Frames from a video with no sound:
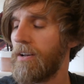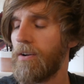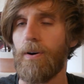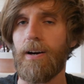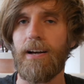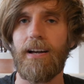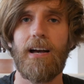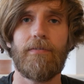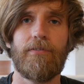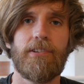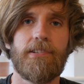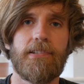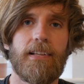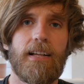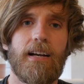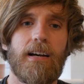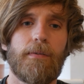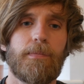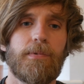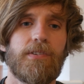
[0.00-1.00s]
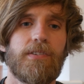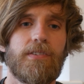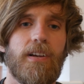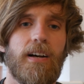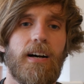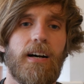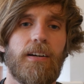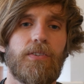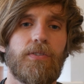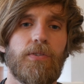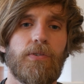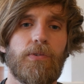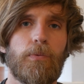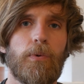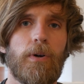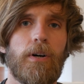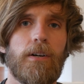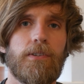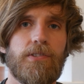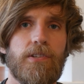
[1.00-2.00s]
quite heavy slabs, and
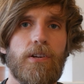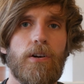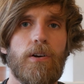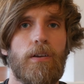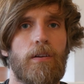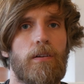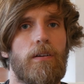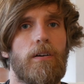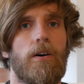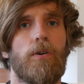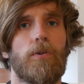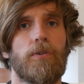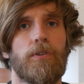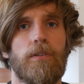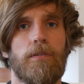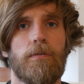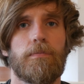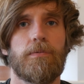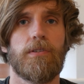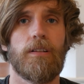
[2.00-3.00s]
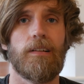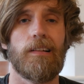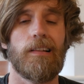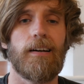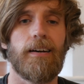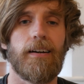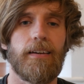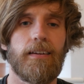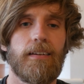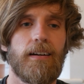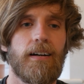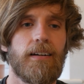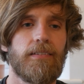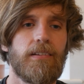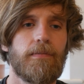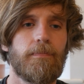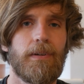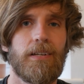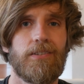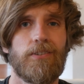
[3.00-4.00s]
whilst holding them up to the light, I
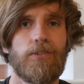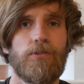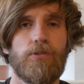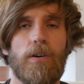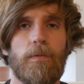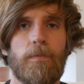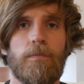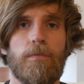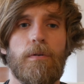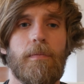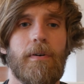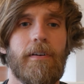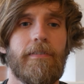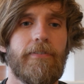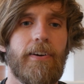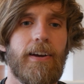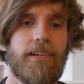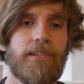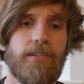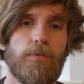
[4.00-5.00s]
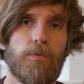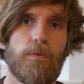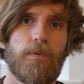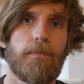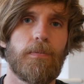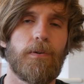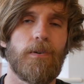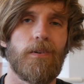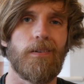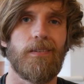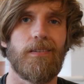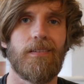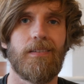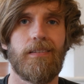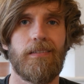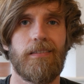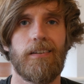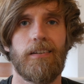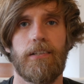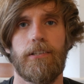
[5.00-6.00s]
did manage to drop them on my face at one point
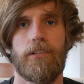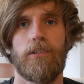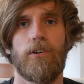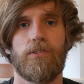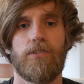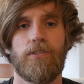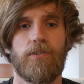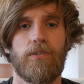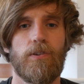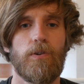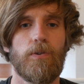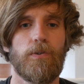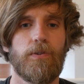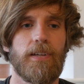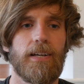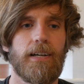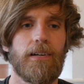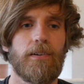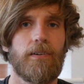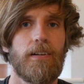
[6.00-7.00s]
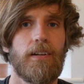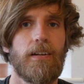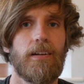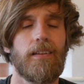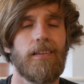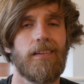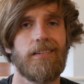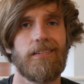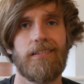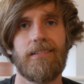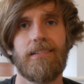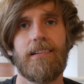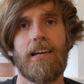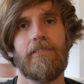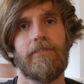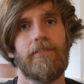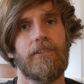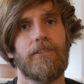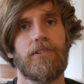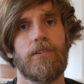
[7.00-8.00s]
and nearly knocked a tooth out. This is
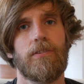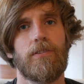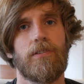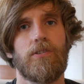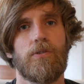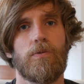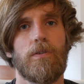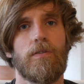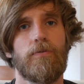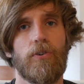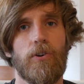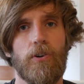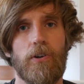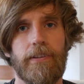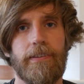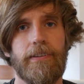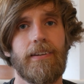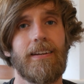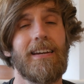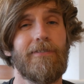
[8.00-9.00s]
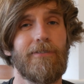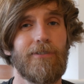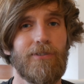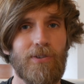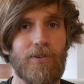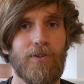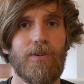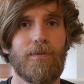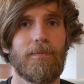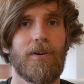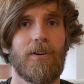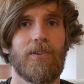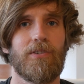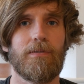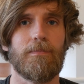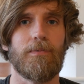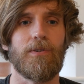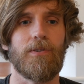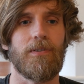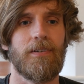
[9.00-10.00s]
definitely something to avoid if at all
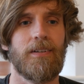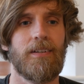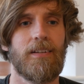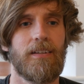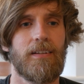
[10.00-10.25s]
possible.